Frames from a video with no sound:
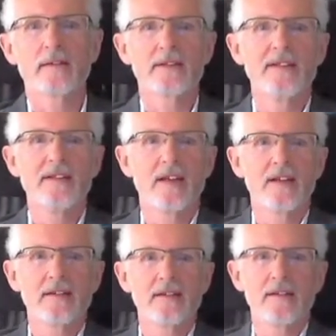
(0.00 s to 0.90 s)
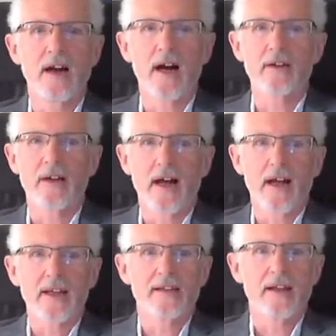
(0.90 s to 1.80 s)
key in the
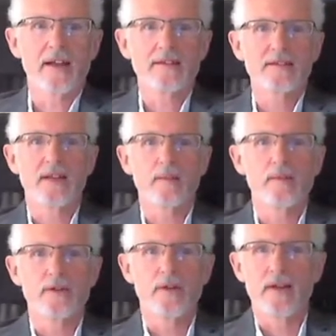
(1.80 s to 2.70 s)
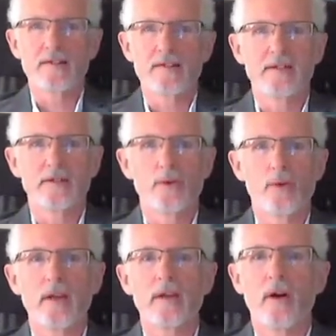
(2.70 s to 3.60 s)
RIDays
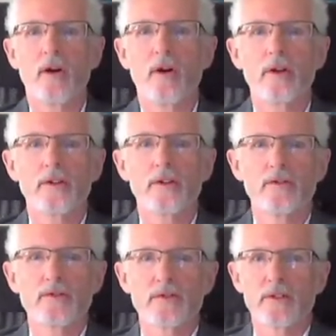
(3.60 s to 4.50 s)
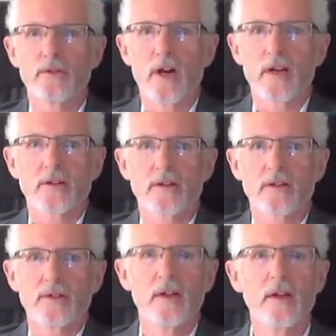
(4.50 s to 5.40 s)
WS01, or you use the QR
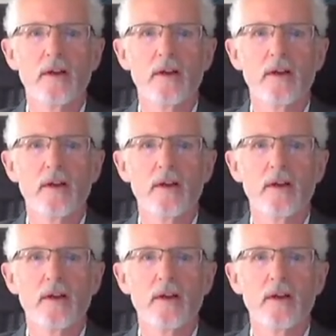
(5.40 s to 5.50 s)
code